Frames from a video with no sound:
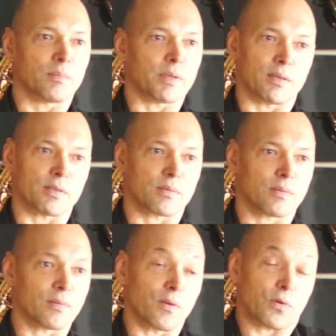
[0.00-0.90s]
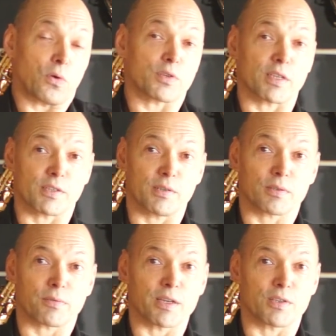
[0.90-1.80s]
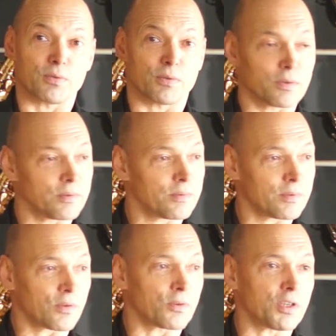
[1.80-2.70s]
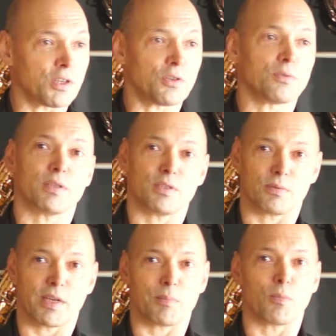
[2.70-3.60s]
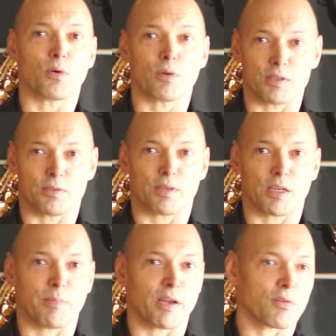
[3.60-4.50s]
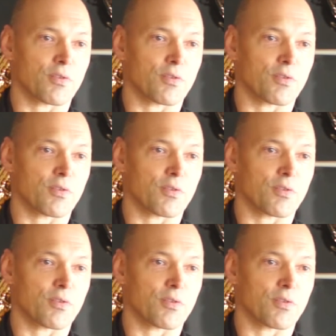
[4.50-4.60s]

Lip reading: But of course, I still try to continue and to get more and to get better.